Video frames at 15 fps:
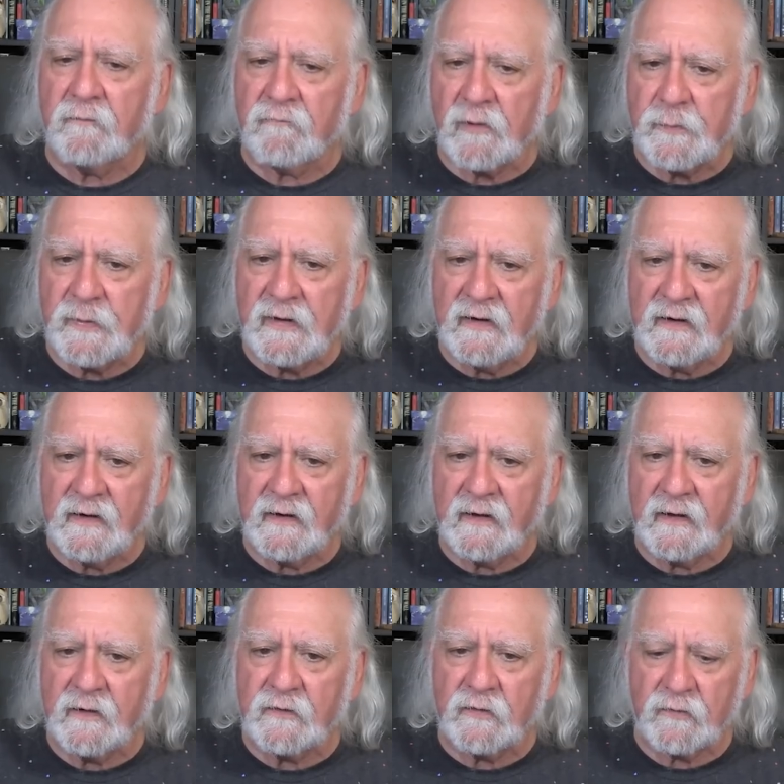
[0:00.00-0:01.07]
repeating
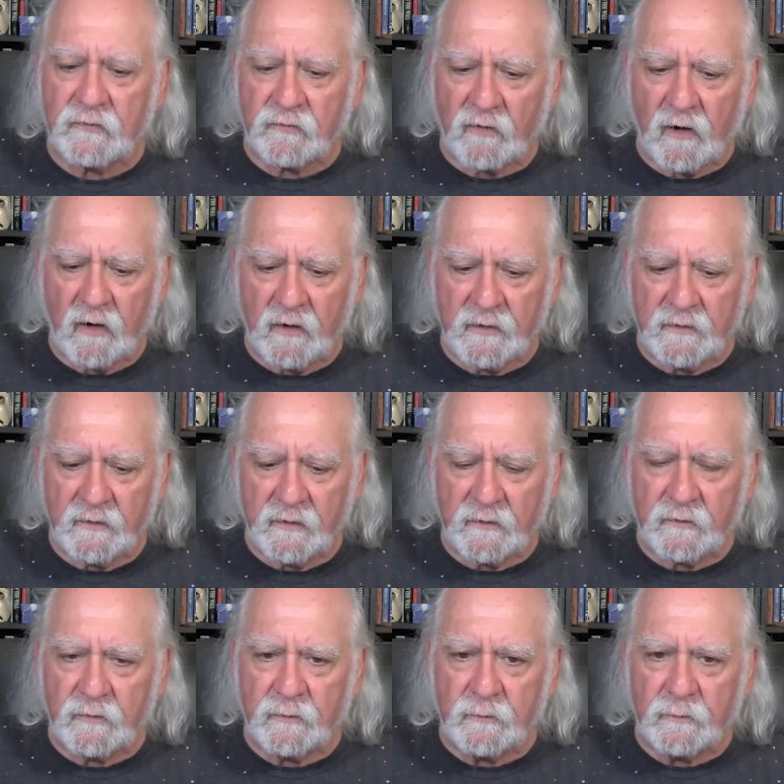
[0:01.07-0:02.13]
its trine
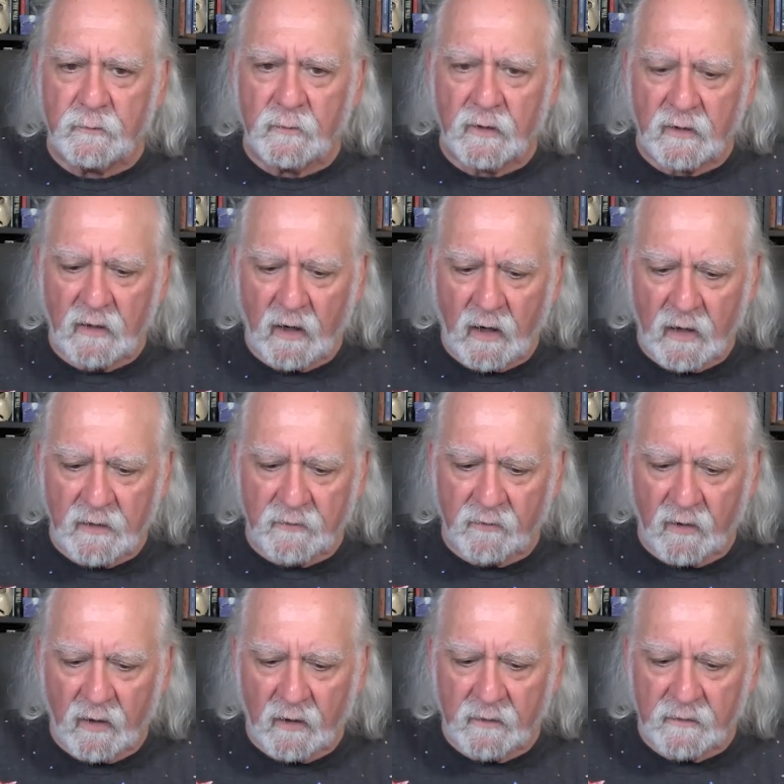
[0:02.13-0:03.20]
to
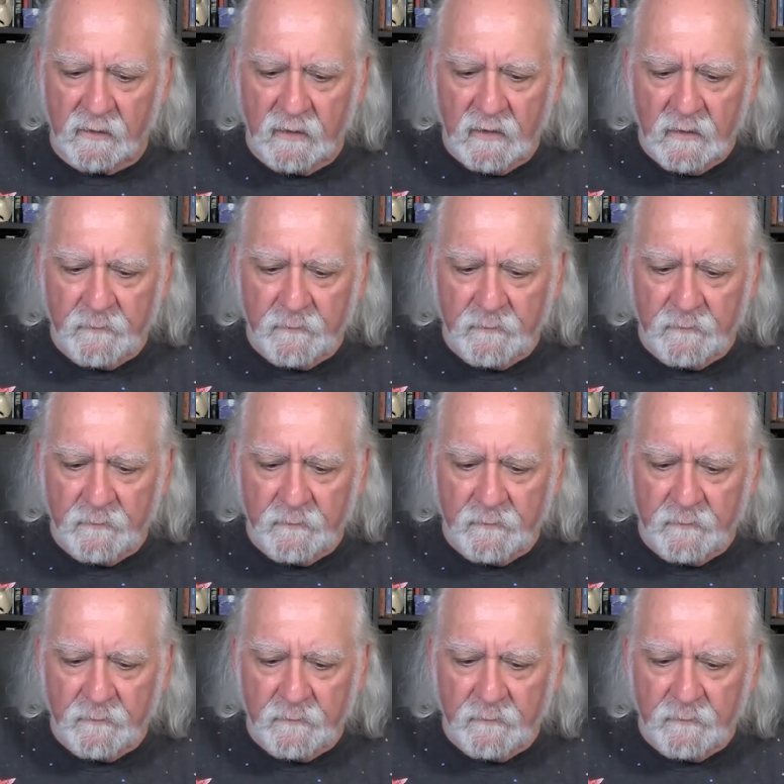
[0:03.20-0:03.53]
Chiron,